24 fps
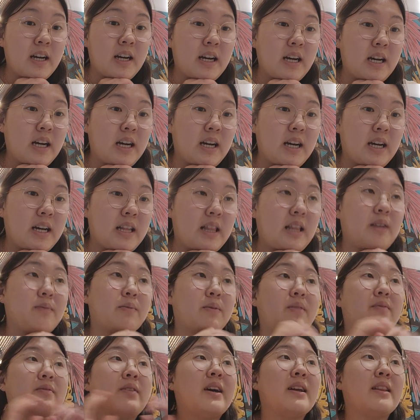uh, and then
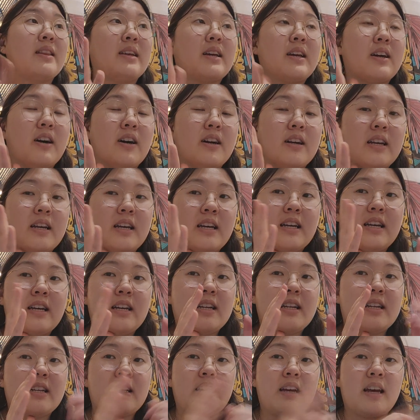we finally got
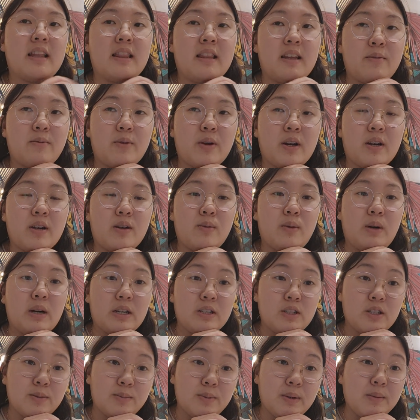in, and then we're gonna
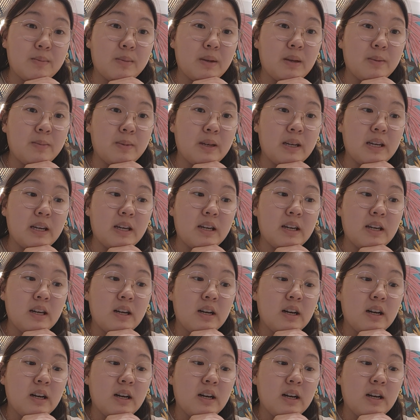wash up and maybe